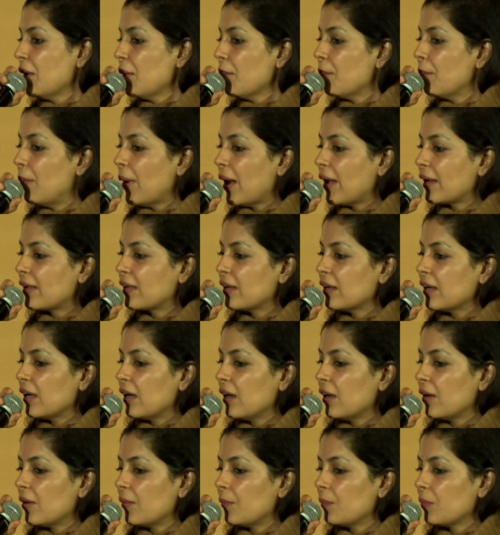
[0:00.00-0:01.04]
But
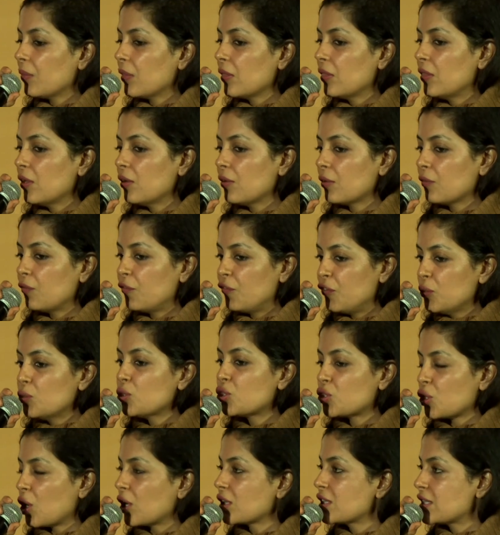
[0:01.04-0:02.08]
the few
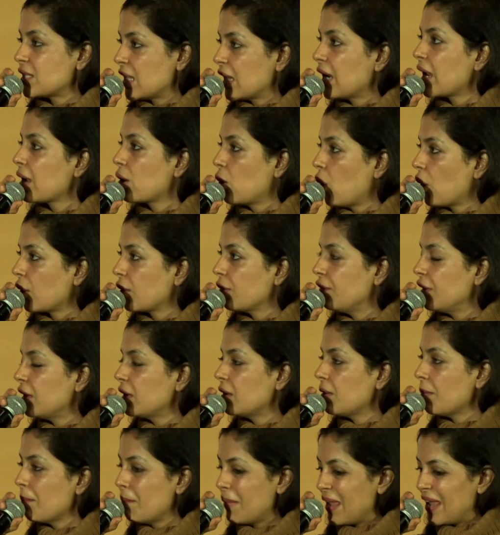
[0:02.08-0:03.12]
shots that I got of
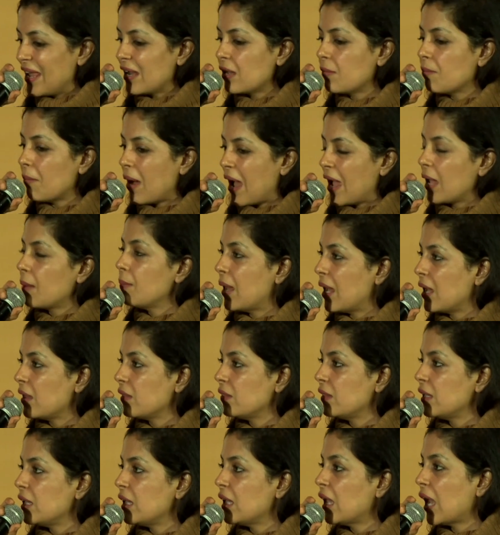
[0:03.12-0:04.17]
it made my
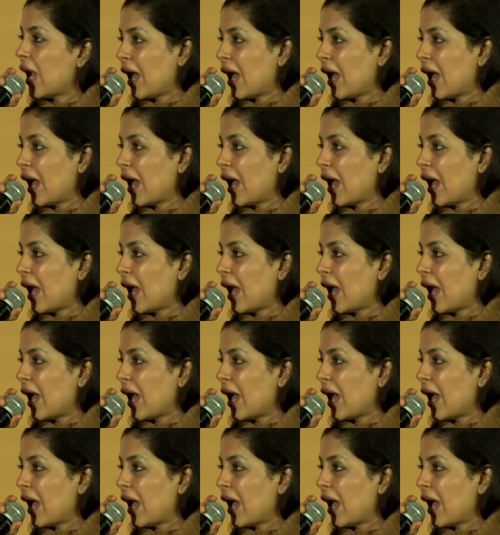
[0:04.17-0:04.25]
mehendi